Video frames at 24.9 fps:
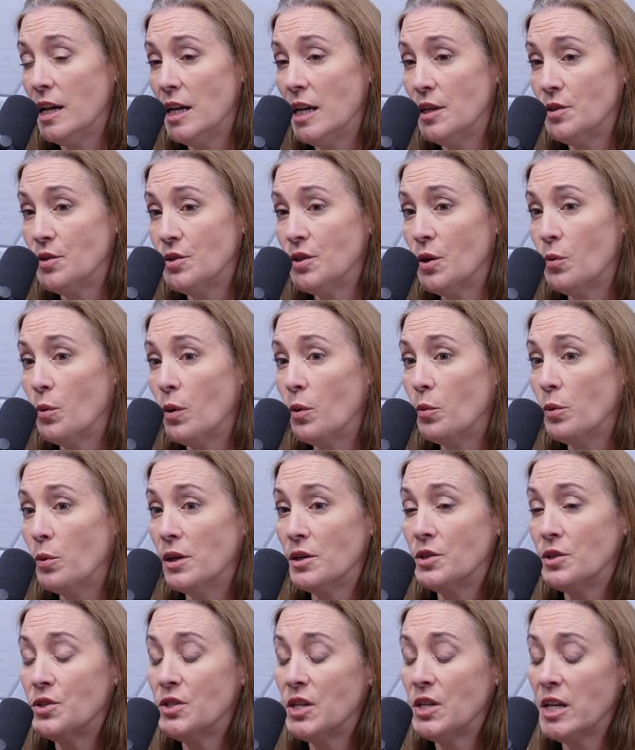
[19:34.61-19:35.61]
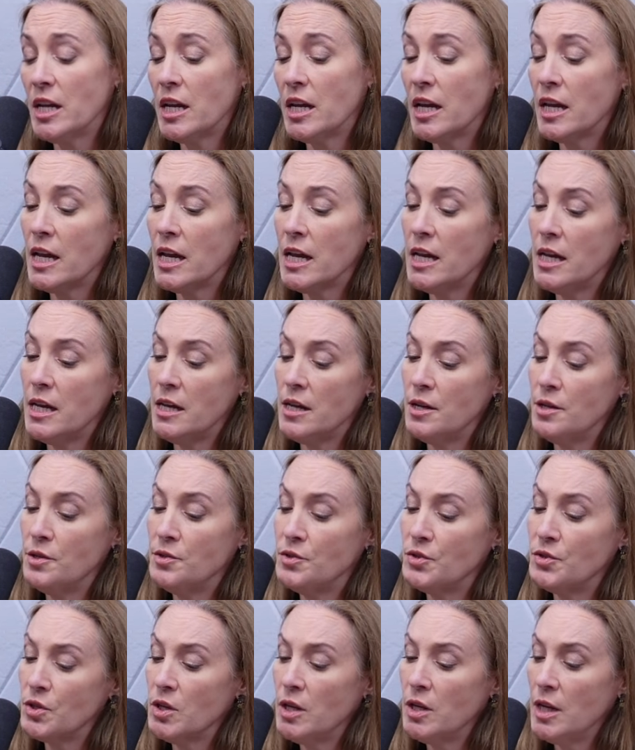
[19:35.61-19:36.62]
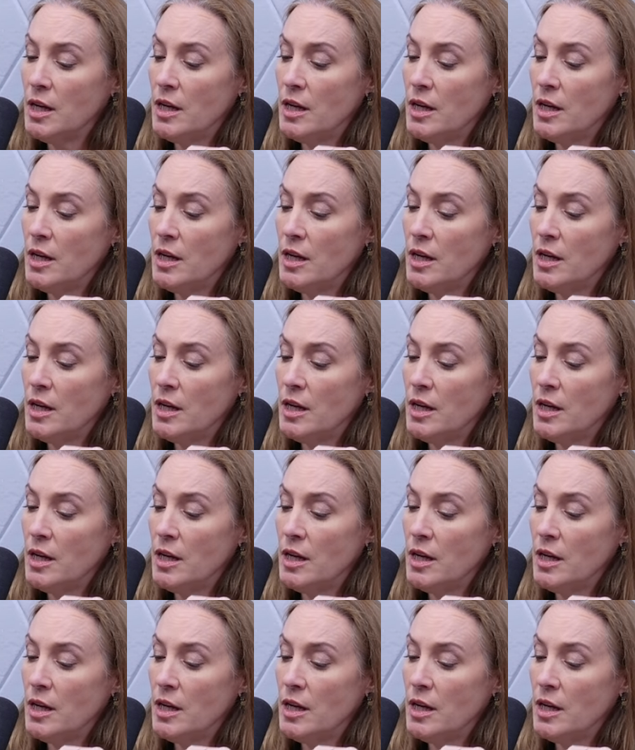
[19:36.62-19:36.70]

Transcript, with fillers: And so, what we're seeing is